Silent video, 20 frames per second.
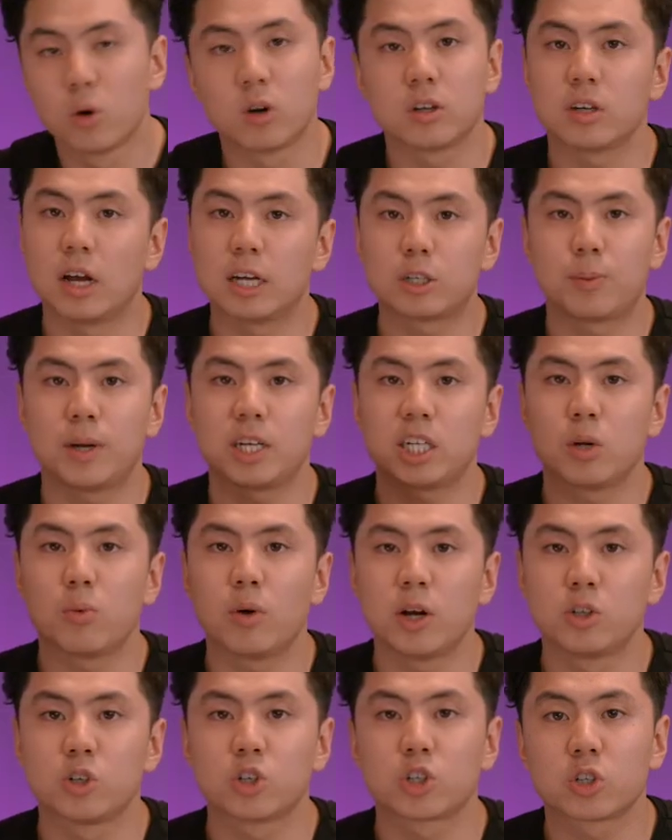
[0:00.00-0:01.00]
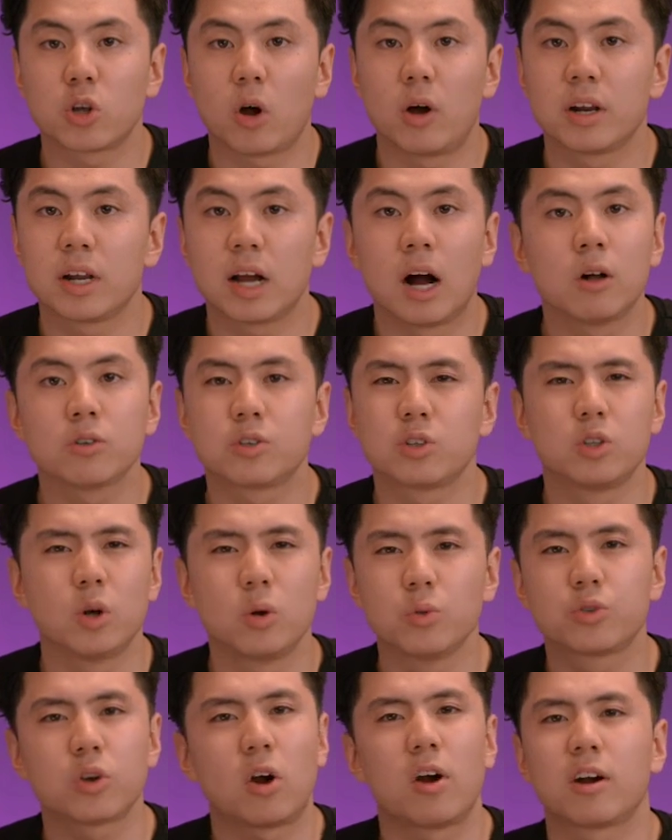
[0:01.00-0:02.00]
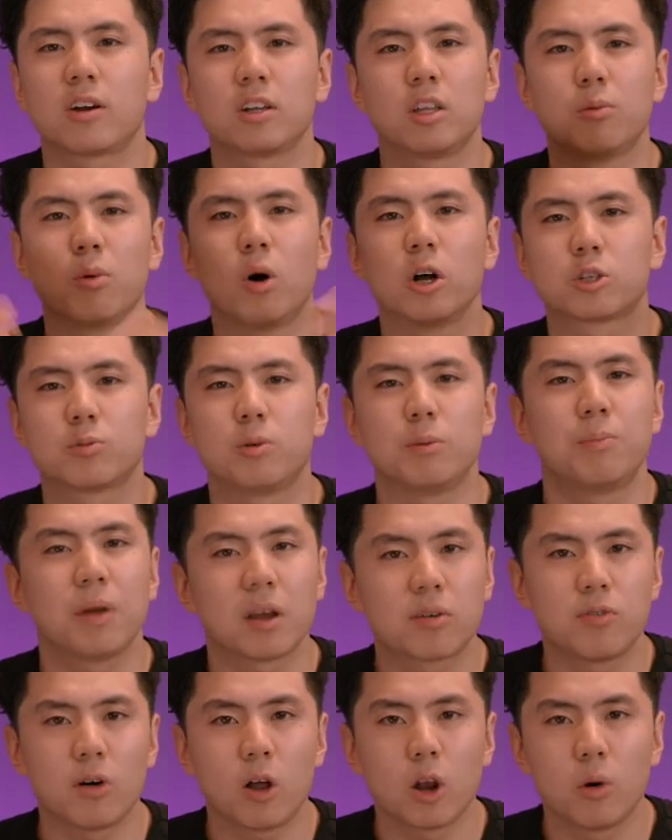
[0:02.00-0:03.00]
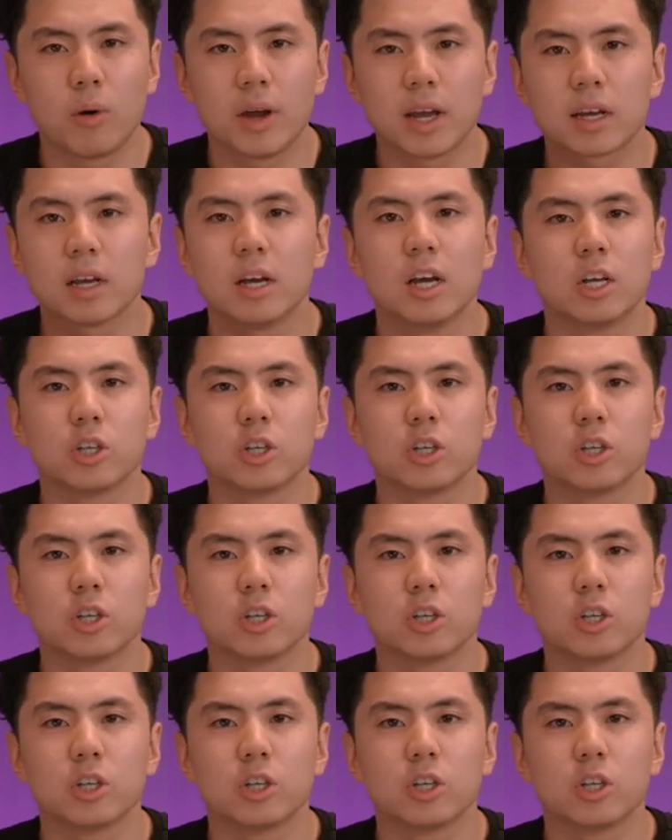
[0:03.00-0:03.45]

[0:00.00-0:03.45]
Especially when you're just starting out, don't target the ones with big following.